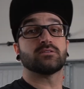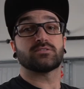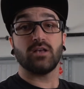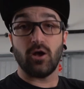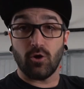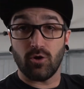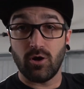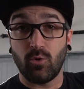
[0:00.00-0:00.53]

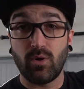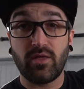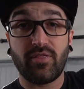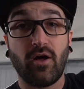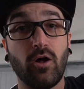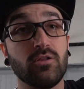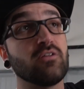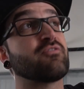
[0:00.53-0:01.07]
So
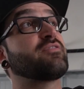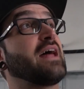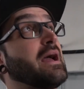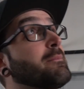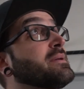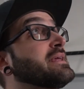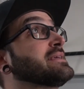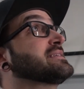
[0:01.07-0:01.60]
with all of
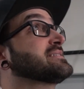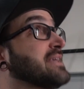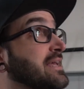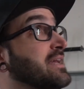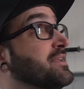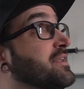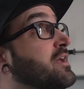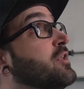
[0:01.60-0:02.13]
that being
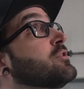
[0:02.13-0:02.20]
said,